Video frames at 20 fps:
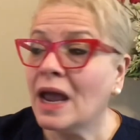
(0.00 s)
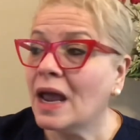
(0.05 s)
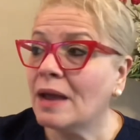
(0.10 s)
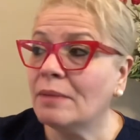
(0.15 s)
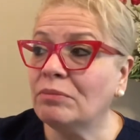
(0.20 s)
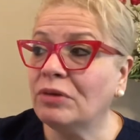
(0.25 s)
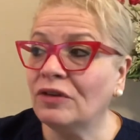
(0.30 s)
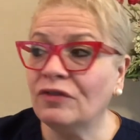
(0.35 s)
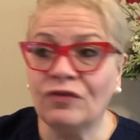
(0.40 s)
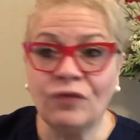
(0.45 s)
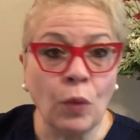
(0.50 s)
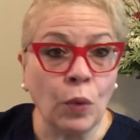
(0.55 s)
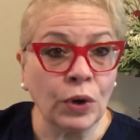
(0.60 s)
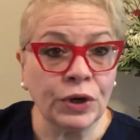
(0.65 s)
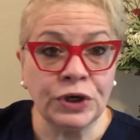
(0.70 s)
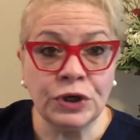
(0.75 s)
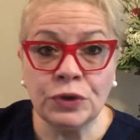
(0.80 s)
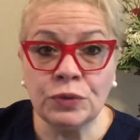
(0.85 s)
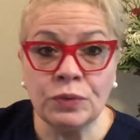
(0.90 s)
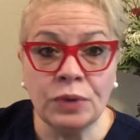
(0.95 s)
before
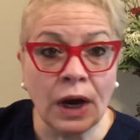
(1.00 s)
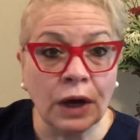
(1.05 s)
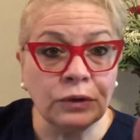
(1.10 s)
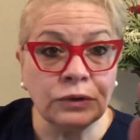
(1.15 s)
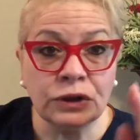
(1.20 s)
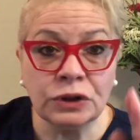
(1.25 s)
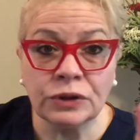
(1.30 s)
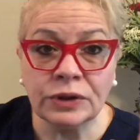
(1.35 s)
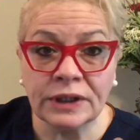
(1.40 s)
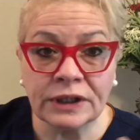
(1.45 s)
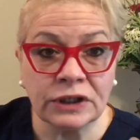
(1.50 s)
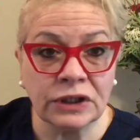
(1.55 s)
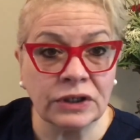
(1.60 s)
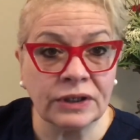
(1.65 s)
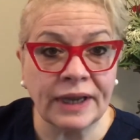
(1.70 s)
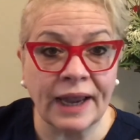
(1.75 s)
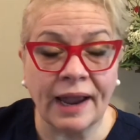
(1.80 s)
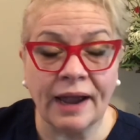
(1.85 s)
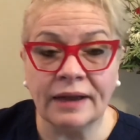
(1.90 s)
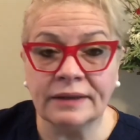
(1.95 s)
you go to a
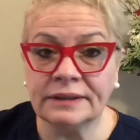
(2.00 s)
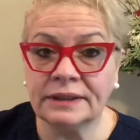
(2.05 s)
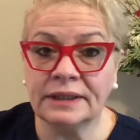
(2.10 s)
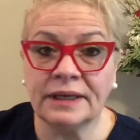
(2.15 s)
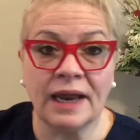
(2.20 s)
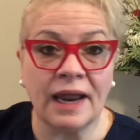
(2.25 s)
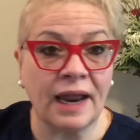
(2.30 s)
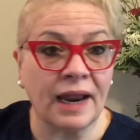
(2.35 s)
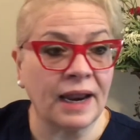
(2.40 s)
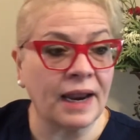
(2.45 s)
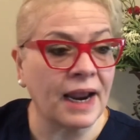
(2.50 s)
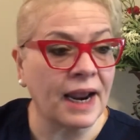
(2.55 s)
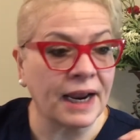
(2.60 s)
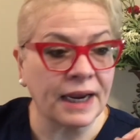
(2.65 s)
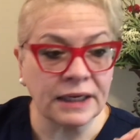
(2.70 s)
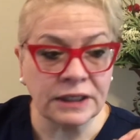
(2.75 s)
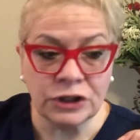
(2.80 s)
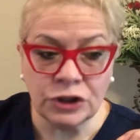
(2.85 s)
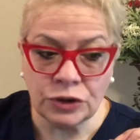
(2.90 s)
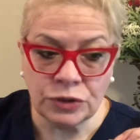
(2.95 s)
cookout today
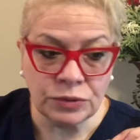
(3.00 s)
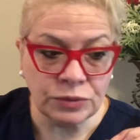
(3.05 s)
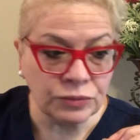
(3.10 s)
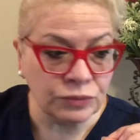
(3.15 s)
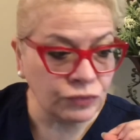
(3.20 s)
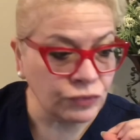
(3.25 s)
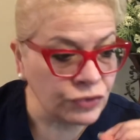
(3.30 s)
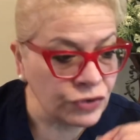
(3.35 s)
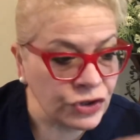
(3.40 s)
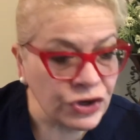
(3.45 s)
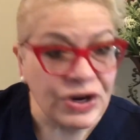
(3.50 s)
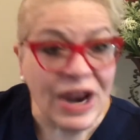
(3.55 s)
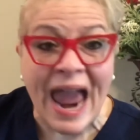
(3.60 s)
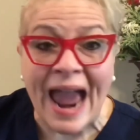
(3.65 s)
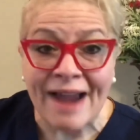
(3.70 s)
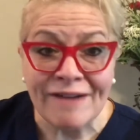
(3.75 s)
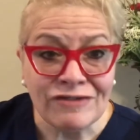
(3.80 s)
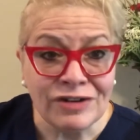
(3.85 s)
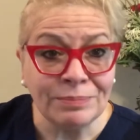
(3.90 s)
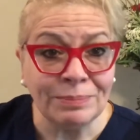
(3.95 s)
and you
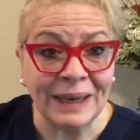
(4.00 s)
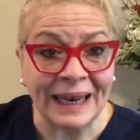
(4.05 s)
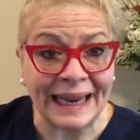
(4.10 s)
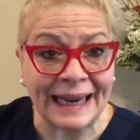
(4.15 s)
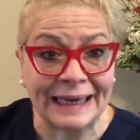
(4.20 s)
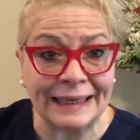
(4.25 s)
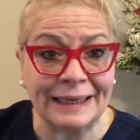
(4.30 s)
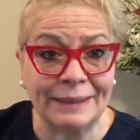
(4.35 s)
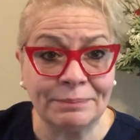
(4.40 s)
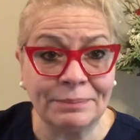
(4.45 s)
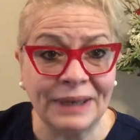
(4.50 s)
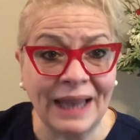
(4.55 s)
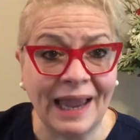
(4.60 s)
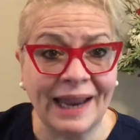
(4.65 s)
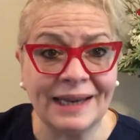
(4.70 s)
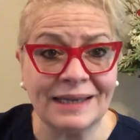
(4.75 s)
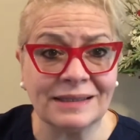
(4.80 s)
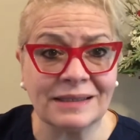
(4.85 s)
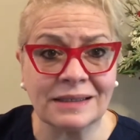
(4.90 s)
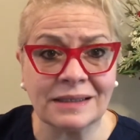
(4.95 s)
have a plan in
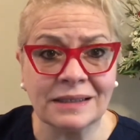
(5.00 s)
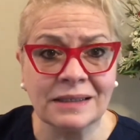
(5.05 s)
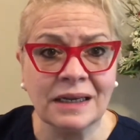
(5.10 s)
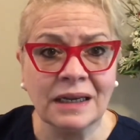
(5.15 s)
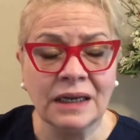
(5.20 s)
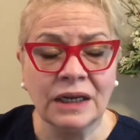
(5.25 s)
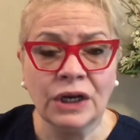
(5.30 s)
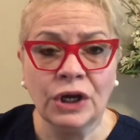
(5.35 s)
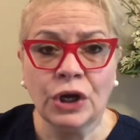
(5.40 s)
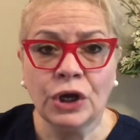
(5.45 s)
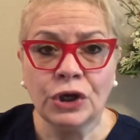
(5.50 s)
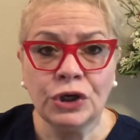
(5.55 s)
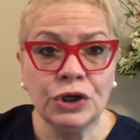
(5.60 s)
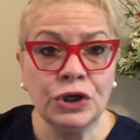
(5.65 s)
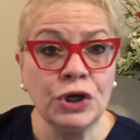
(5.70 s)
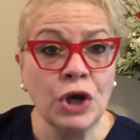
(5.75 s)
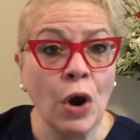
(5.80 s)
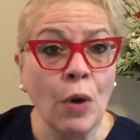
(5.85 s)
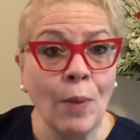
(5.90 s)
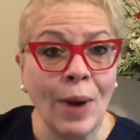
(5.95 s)
place. You
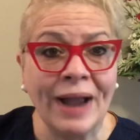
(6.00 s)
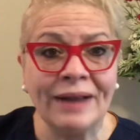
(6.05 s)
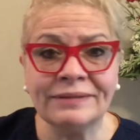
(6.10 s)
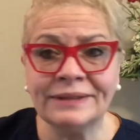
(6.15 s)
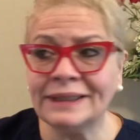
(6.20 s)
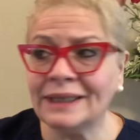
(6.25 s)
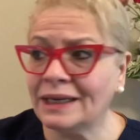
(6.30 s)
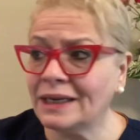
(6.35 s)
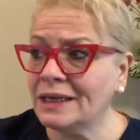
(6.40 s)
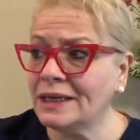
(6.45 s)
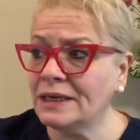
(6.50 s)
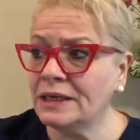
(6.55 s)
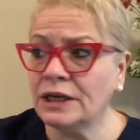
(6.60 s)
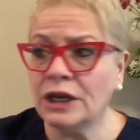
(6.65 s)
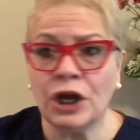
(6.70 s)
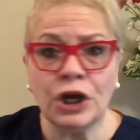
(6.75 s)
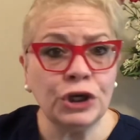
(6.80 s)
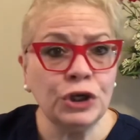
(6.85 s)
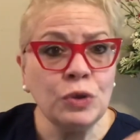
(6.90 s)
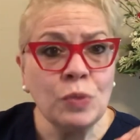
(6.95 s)
go out to eat.
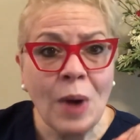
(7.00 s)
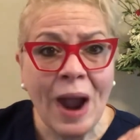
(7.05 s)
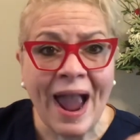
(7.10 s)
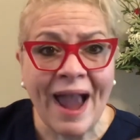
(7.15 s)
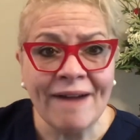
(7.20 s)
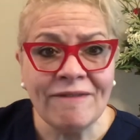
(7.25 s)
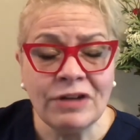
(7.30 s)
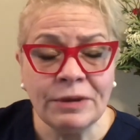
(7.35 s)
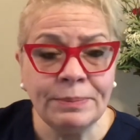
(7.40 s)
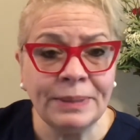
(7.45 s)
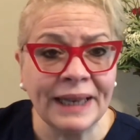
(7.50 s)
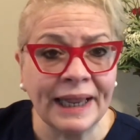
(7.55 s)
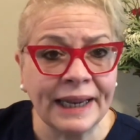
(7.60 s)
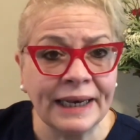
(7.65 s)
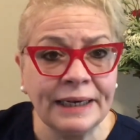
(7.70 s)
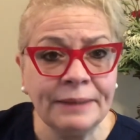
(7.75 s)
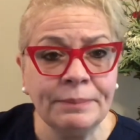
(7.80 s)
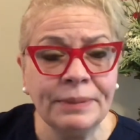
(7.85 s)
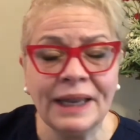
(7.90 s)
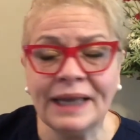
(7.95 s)
You have a plan
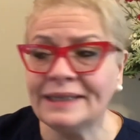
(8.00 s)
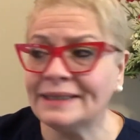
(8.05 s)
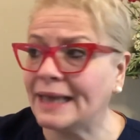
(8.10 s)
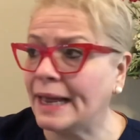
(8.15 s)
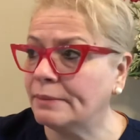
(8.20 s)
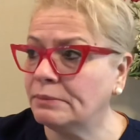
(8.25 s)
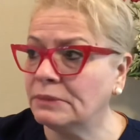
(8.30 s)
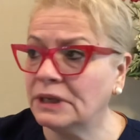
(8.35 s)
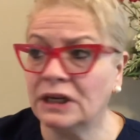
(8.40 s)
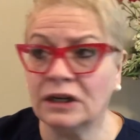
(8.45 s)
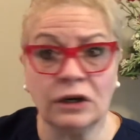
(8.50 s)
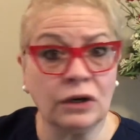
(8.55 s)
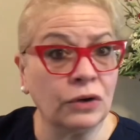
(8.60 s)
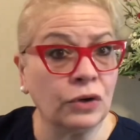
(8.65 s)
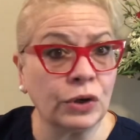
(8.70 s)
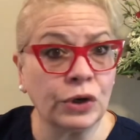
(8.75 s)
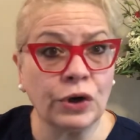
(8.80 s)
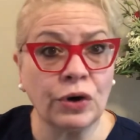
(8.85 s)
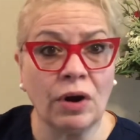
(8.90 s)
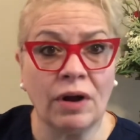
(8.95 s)
in place. I'm going to
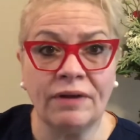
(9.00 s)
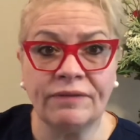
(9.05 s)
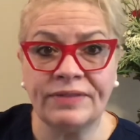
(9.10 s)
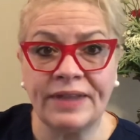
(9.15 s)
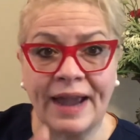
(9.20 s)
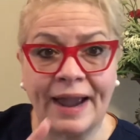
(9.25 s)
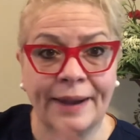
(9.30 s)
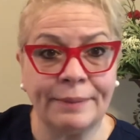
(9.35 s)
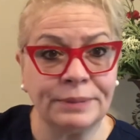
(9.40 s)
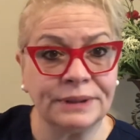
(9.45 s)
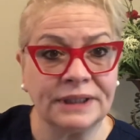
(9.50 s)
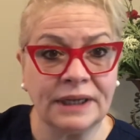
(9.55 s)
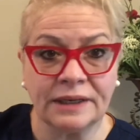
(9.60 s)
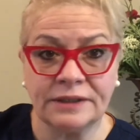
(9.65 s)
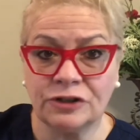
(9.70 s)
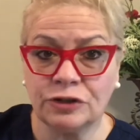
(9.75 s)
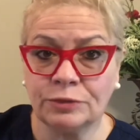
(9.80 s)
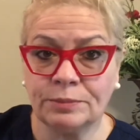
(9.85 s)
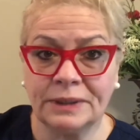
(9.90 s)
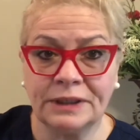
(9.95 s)
order off the
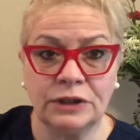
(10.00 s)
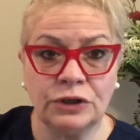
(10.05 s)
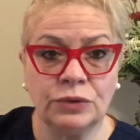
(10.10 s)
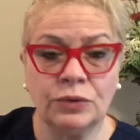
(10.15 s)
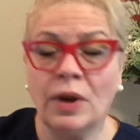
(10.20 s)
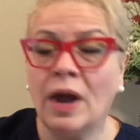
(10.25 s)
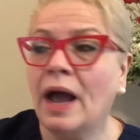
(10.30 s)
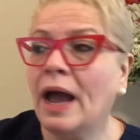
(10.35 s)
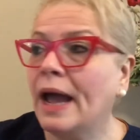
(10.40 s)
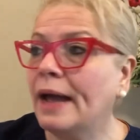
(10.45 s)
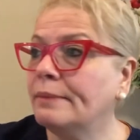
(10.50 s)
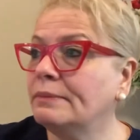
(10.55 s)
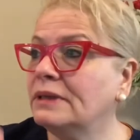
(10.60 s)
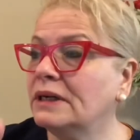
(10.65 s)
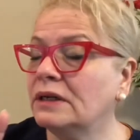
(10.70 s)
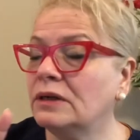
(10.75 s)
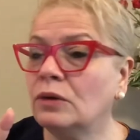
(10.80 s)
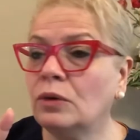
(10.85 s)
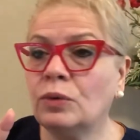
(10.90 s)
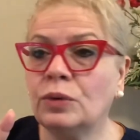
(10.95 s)
appetizer menu. I'm going
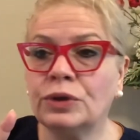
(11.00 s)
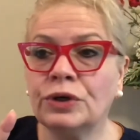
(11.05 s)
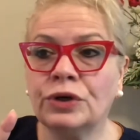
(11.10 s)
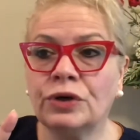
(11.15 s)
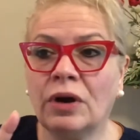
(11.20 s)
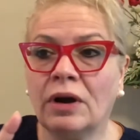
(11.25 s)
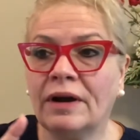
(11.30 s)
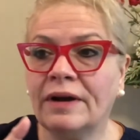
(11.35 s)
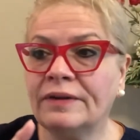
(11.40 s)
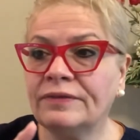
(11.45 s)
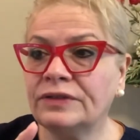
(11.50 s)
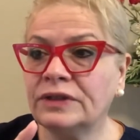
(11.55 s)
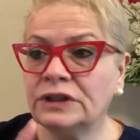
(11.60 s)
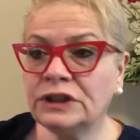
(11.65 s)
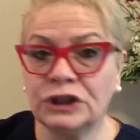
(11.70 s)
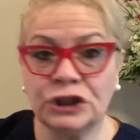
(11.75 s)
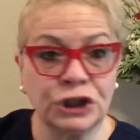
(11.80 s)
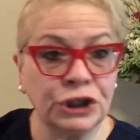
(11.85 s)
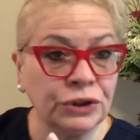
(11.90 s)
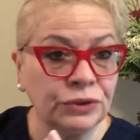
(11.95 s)
to order off the
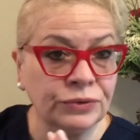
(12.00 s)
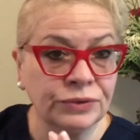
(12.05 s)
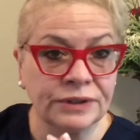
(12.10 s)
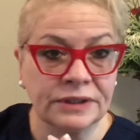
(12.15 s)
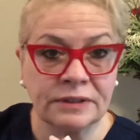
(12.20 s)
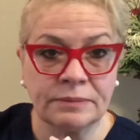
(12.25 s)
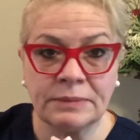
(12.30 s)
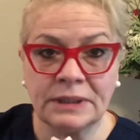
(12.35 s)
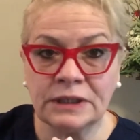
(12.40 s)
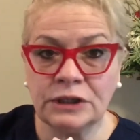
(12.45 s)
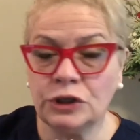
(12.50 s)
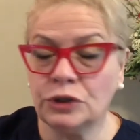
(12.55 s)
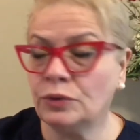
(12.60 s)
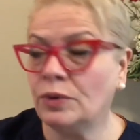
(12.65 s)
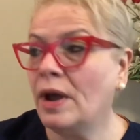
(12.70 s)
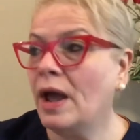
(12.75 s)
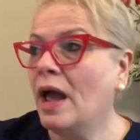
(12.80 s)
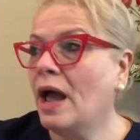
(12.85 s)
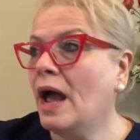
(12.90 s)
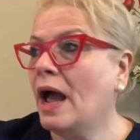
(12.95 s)
children's menu.
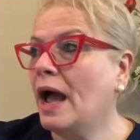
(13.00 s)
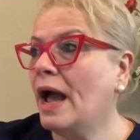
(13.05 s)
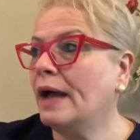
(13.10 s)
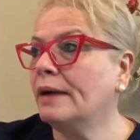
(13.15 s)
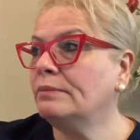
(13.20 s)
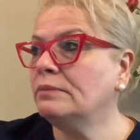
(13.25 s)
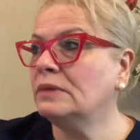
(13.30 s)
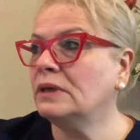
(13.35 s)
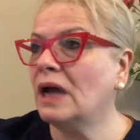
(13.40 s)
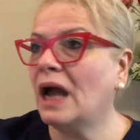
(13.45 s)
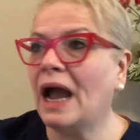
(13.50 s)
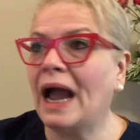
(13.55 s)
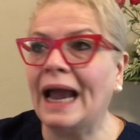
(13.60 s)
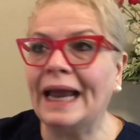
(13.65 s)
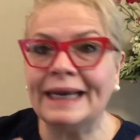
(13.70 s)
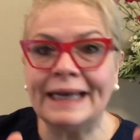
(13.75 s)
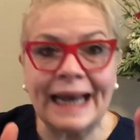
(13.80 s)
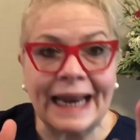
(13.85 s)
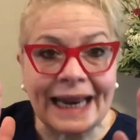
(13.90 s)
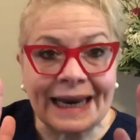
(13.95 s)
And
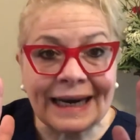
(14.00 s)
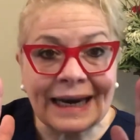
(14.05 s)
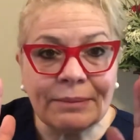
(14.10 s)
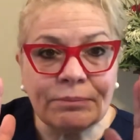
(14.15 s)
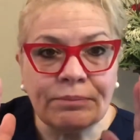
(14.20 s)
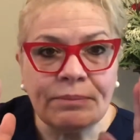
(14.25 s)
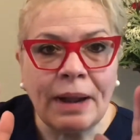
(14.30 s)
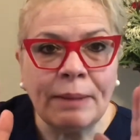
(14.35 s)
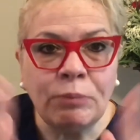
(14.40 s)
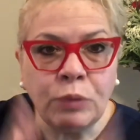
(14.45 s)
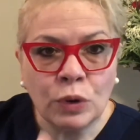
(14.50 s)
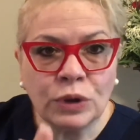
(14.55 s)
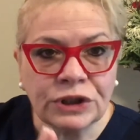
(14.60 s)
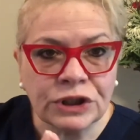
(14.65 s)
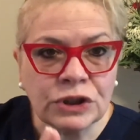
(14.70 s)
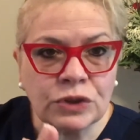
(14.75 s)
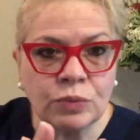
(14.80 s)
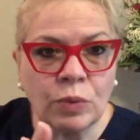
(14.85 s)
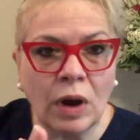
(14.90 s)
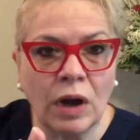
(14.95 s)
my
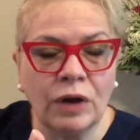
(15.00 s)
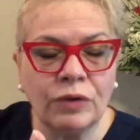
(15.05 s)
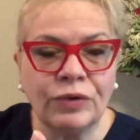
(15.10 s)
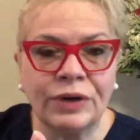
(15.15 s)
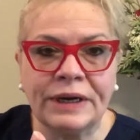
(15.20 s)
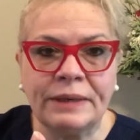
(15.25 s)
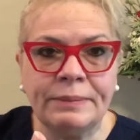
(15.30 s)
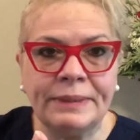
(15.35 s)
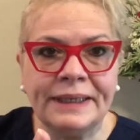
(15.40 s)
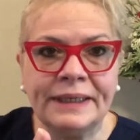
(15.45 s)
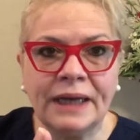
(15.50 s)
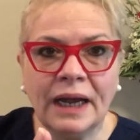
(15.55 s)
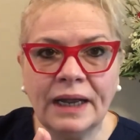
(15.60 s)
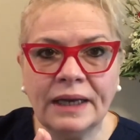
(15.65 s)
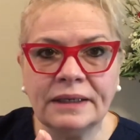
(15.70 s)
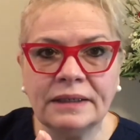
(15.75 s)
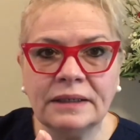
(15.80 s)
portions will already be cut.